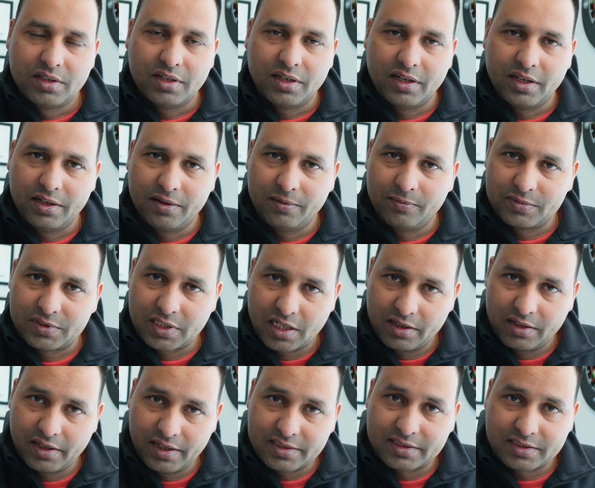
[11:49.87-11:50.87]

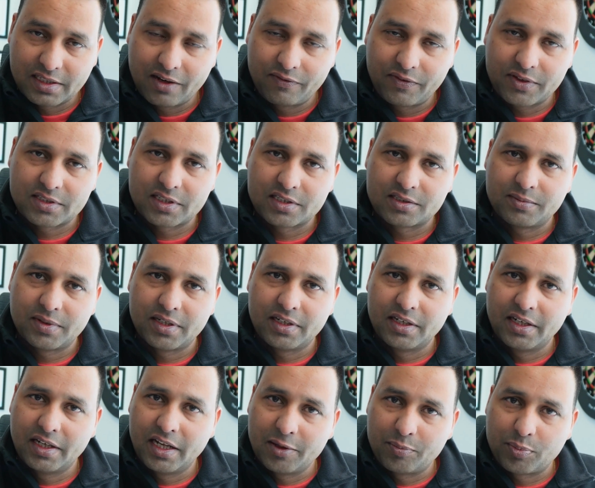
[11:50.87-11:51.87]
self-assessment
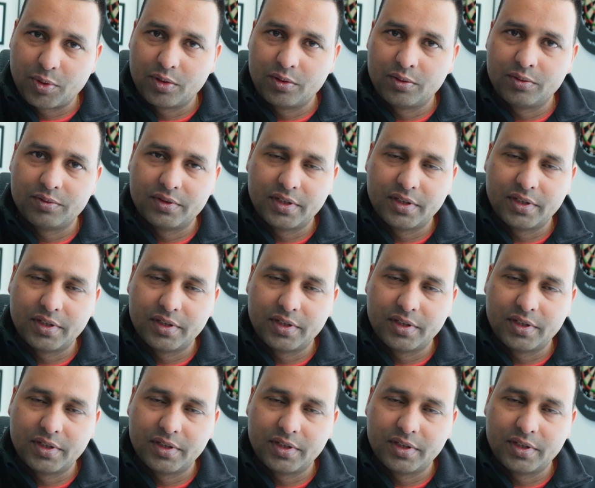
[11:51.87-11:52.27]
in April,